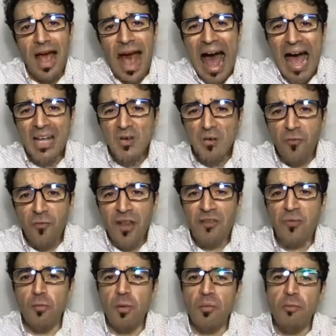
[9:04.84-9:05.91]
I do feel for
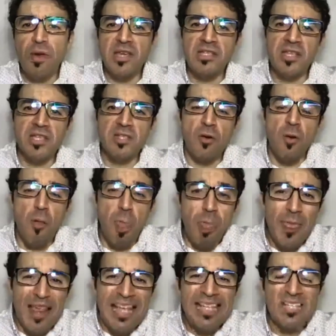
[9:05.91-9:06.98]
my patients on
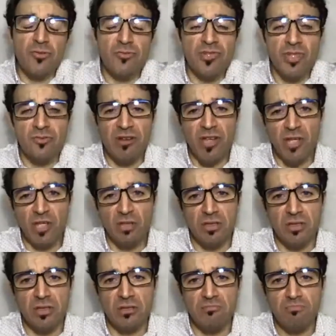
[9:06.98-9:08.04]
these restrictions.